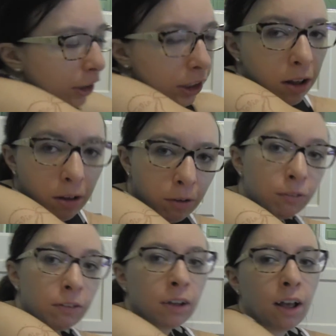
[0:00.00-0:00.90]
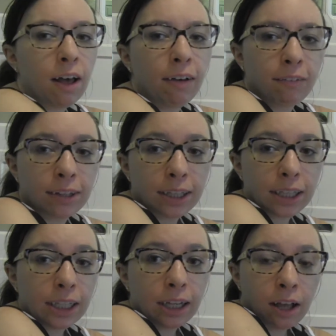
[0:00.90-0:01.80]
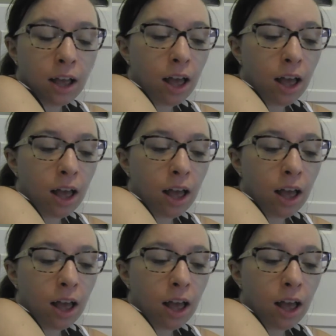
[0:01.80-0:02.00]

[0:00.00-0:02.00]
So obviously